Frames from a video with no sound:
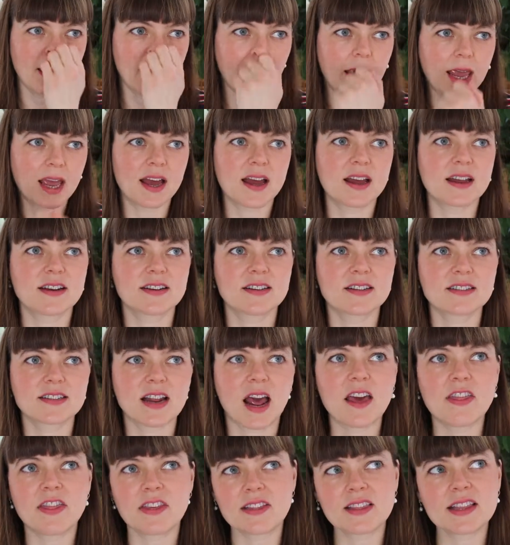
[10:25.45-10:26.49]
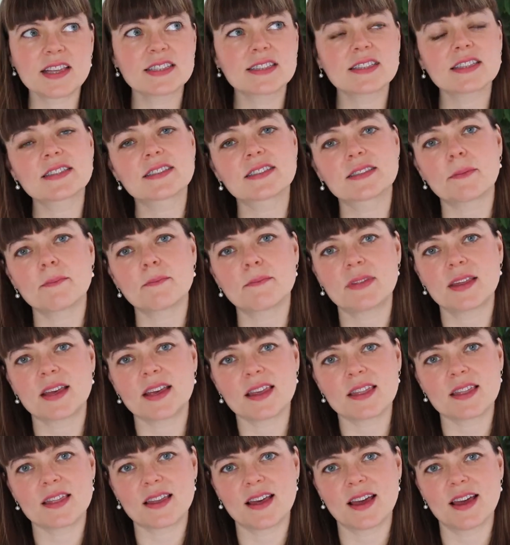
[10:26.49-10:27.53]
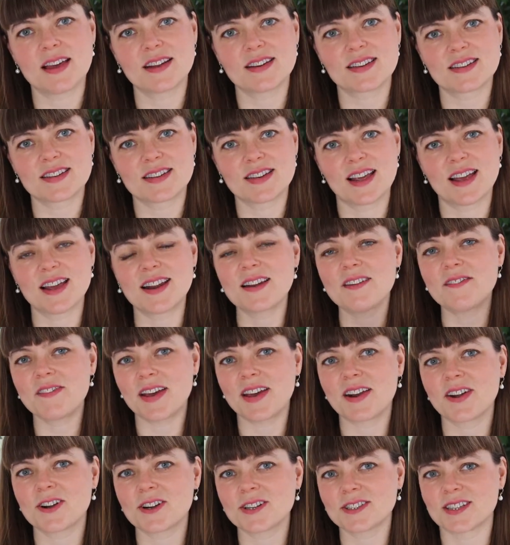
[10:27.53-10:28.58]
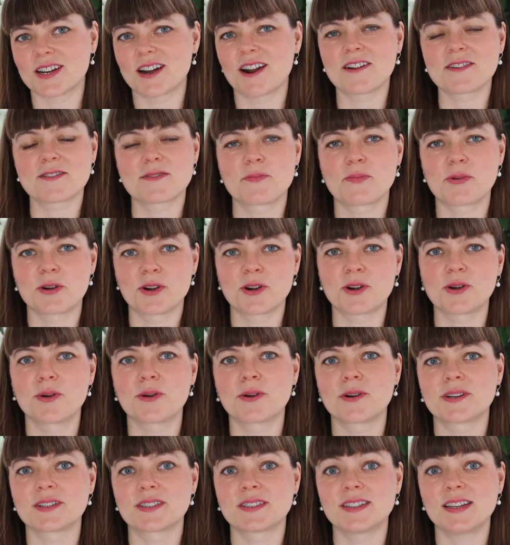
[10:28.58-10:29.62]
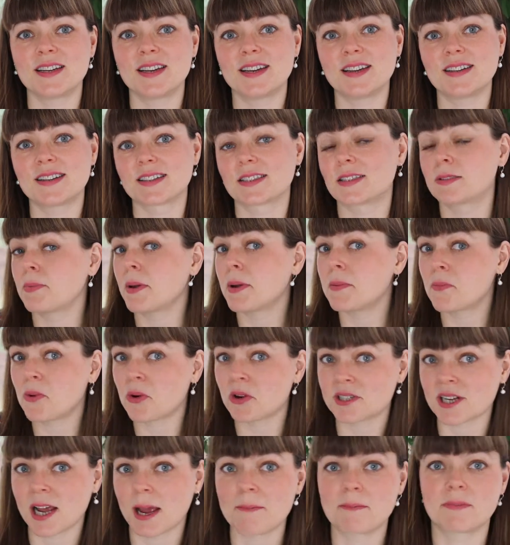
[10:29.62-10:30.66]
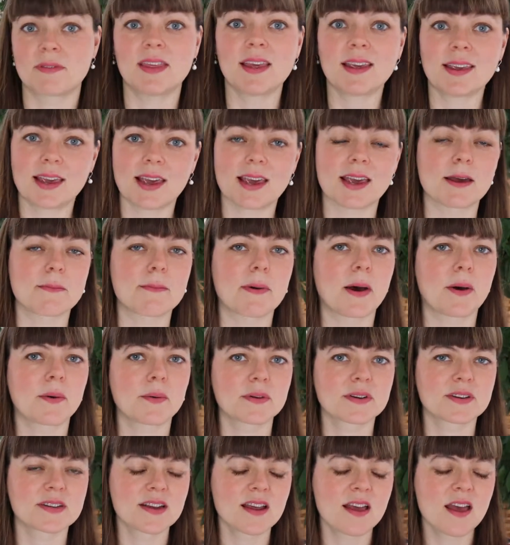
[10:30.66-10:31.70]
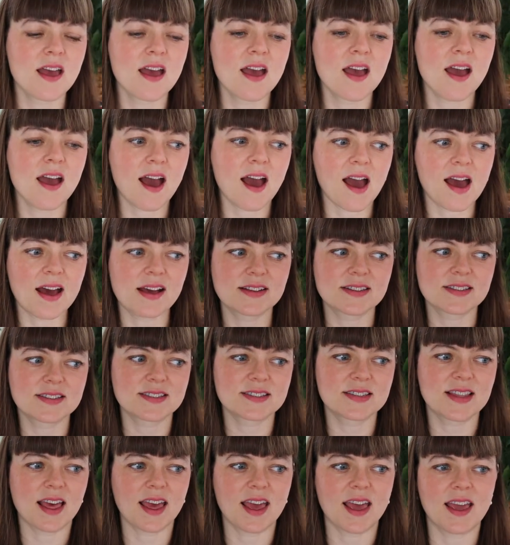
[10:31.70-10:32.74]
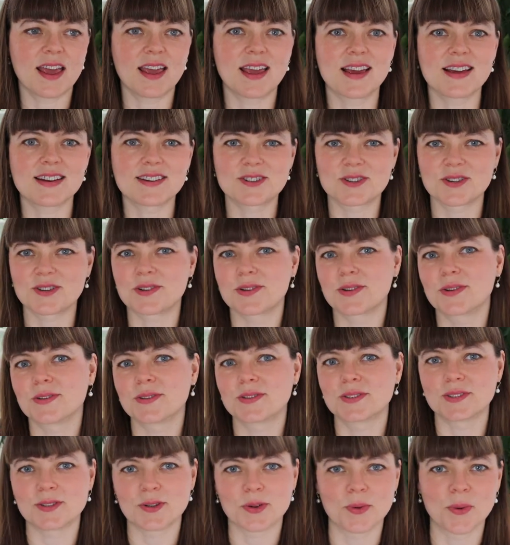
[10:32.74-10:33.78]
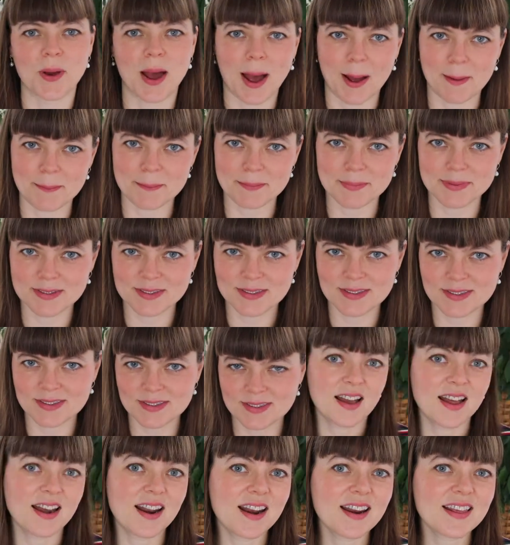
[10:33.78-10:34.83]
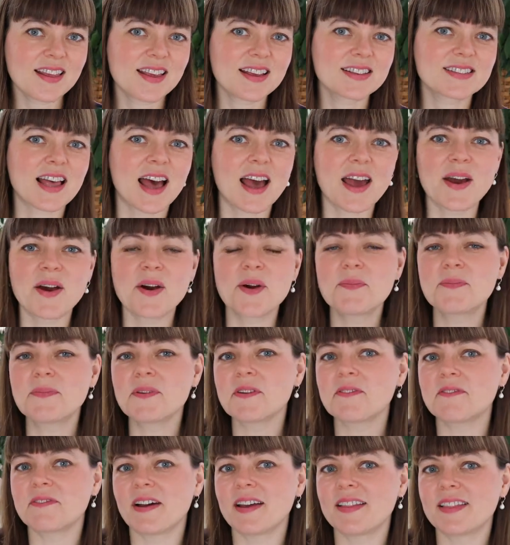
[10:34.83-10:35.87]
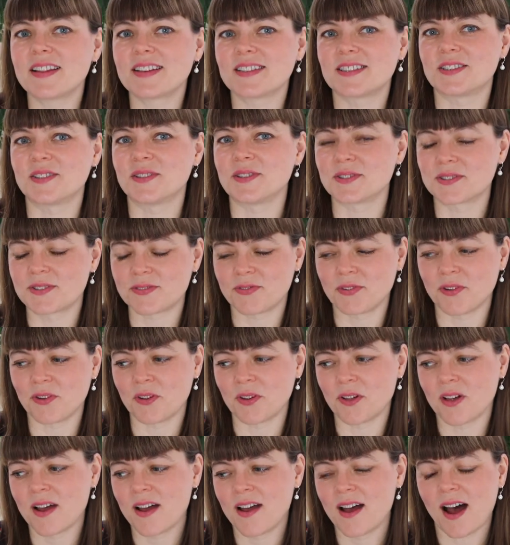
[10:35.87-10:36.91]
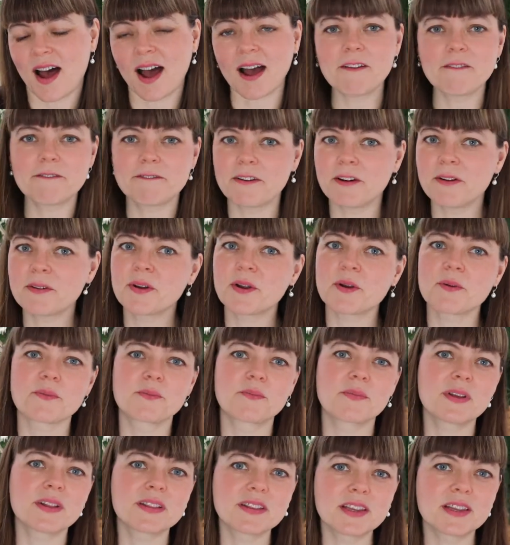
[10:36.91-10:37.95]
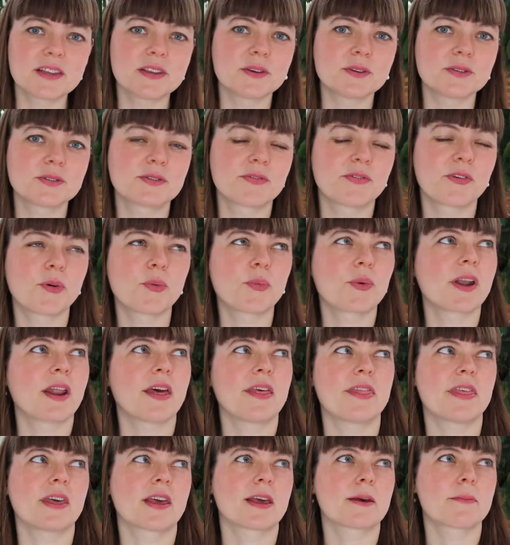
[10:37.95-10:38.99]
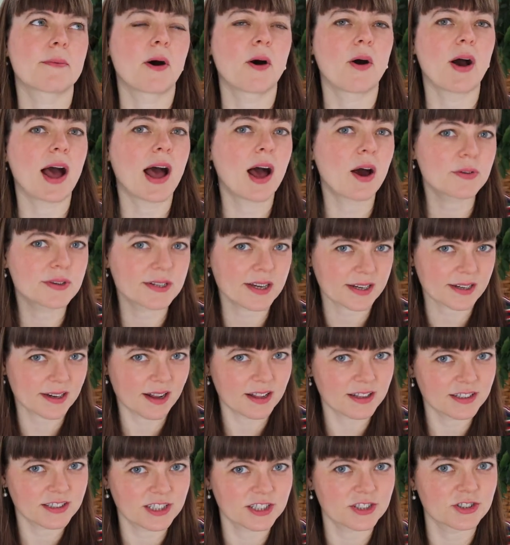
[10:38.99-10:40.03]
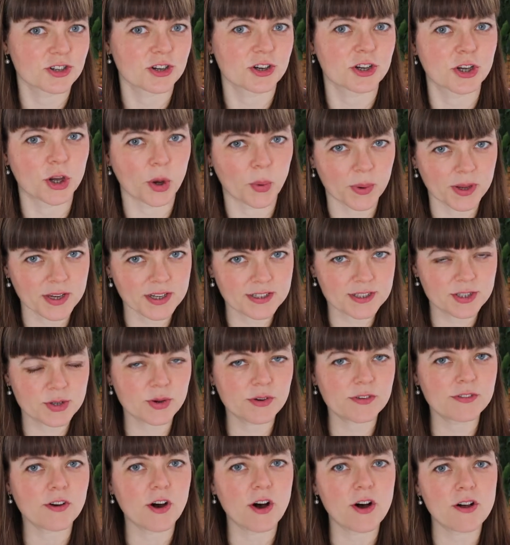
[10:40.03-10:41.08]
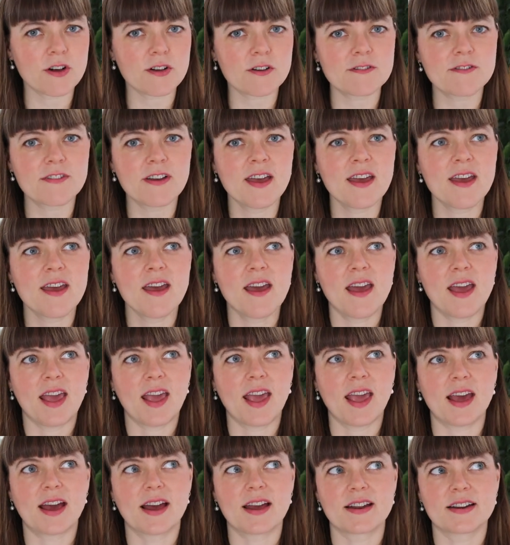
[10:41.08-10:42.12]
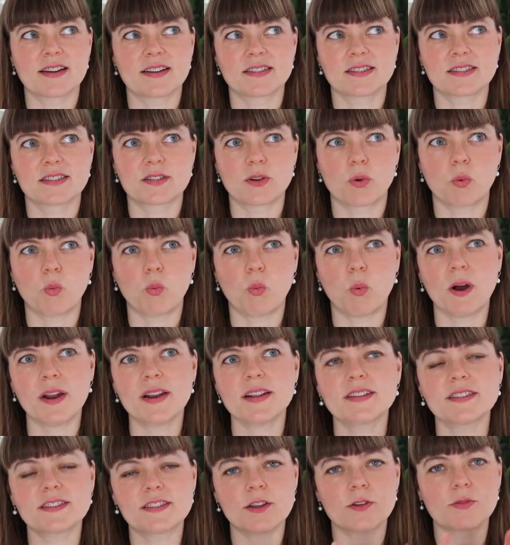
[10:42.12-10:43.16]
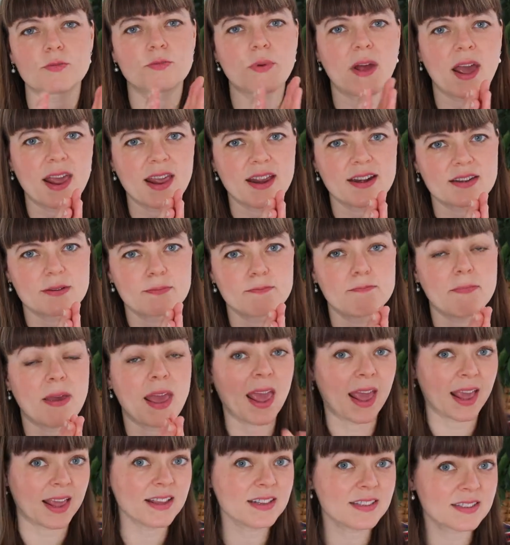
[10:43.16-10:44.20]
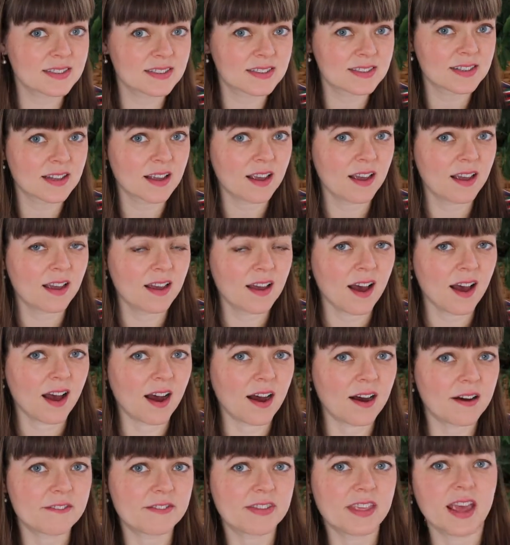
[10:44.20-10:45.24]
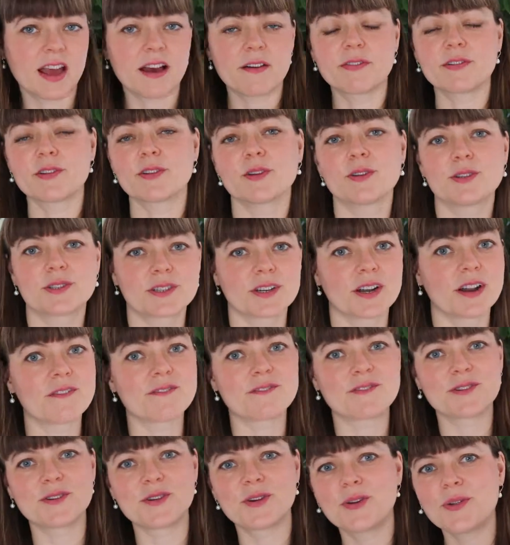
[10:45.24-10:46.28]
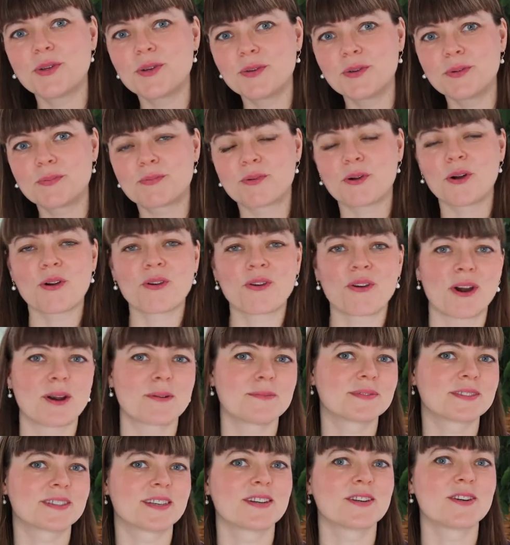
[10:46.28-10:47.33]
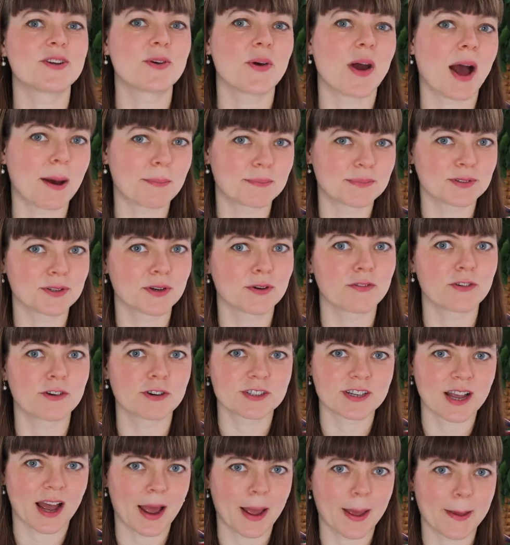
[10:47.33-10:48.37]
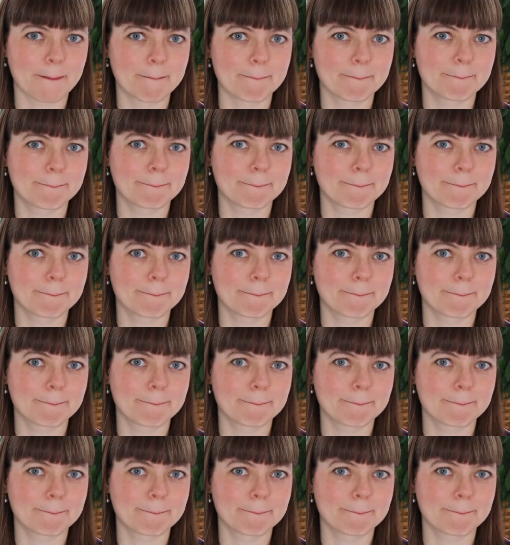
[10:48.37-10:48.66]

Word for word: And I think this is something that innovators and entrepreneurs need to spend more time thinking about as they introduce new apps. In any case, I hope you find this useful. I've found it really useful when I think about how technologies are going to evolve and what is the right pace of the evolution of new programs and new apps over time.